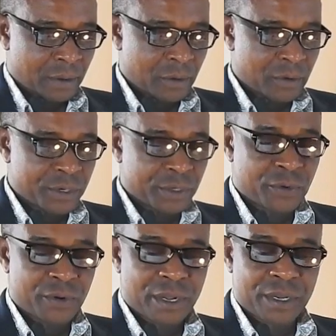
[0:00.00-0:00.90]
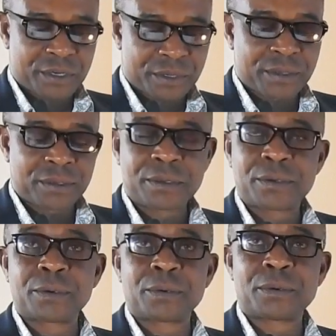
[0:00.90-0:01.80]
called Introduction
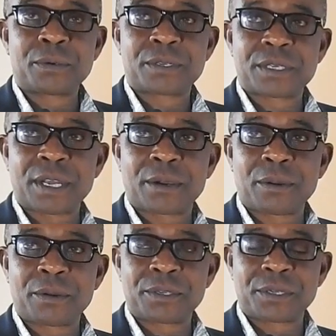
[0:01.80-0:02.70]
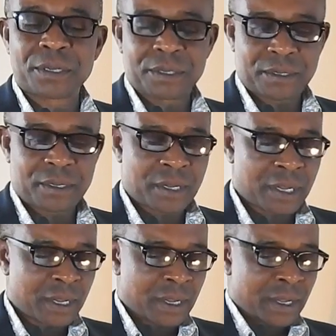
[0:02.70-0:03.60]
to Psychology.
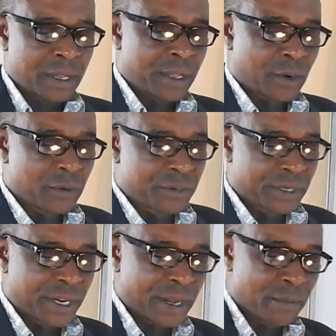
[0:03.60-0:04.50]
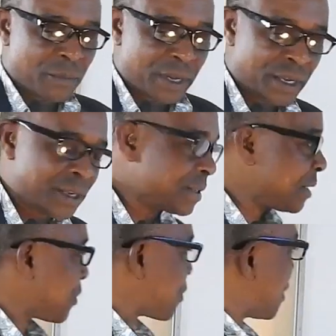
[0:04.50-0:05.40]
The course name
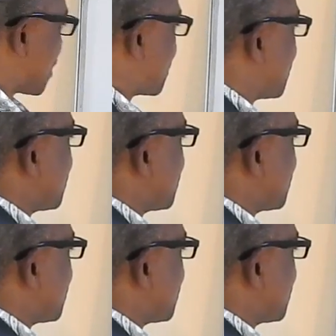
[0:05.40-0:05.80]
is Introduction